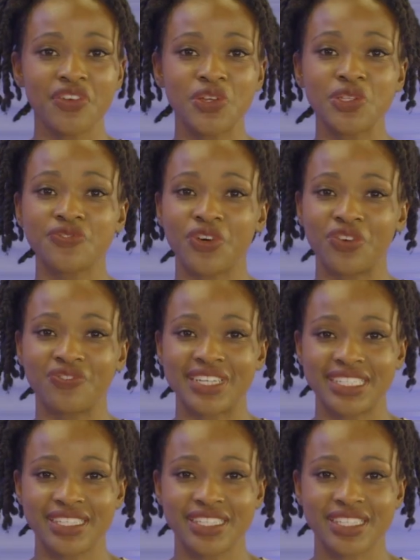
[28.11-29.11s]
FAU's Fall
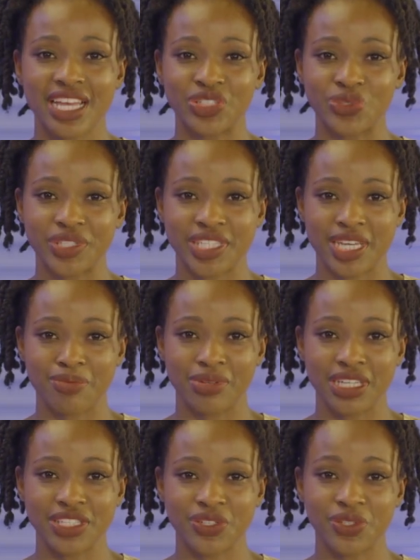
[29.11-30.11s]
Fest is scheduled to take
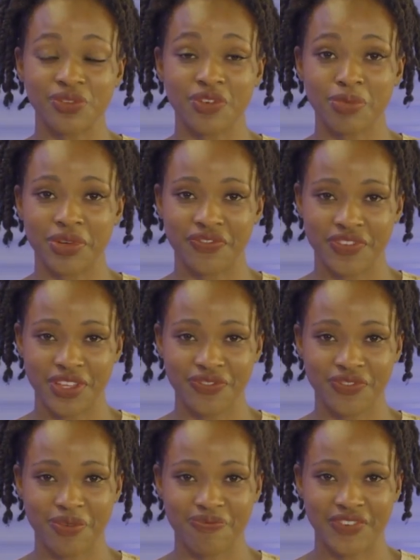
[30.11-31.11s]
place on November 5th
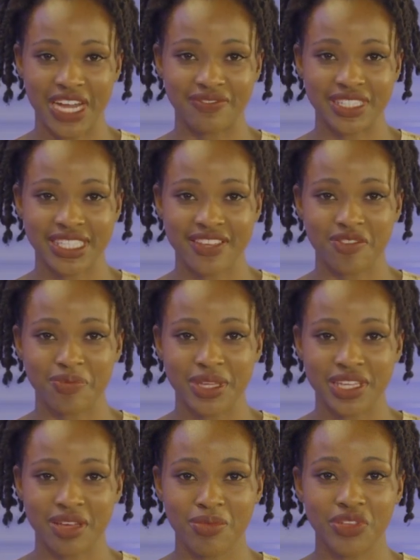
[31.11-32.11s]
from 5 to 7
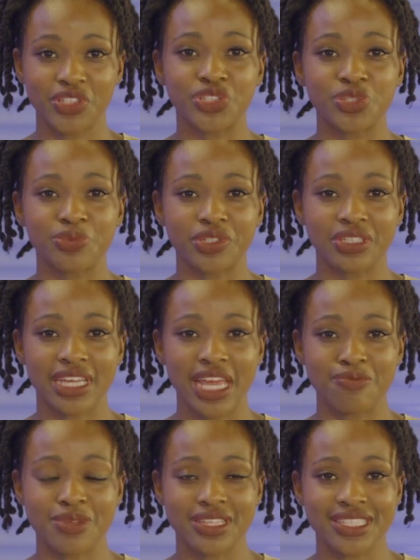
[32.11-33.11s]
p.m. on the Jupiter
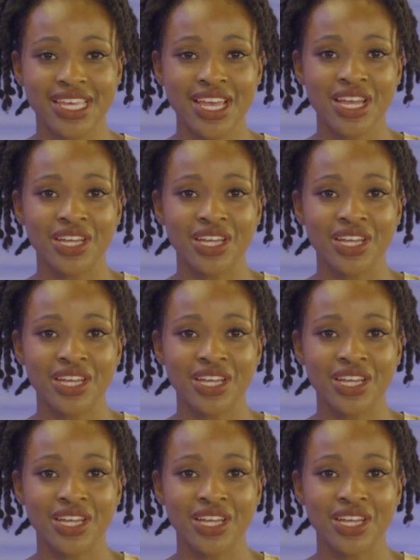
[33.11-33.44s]
campus.